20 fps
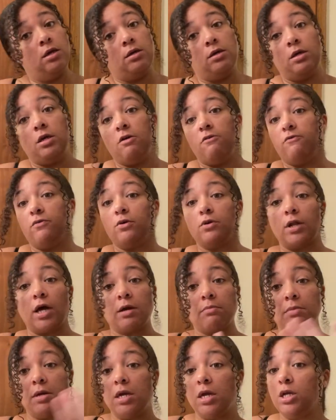if you're like
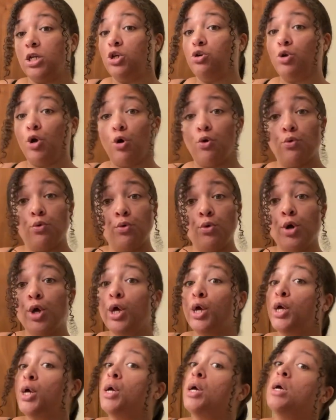me and you know,
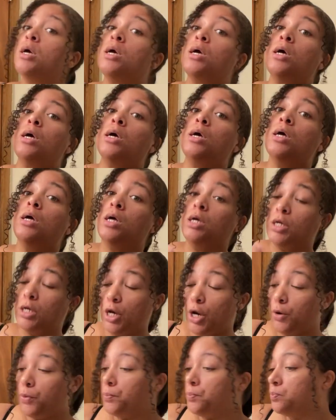you
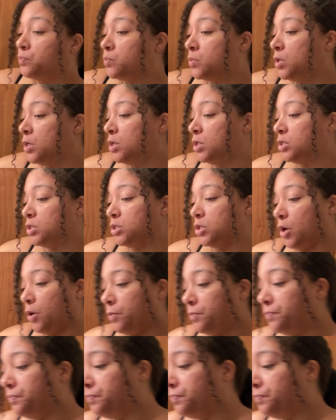know. So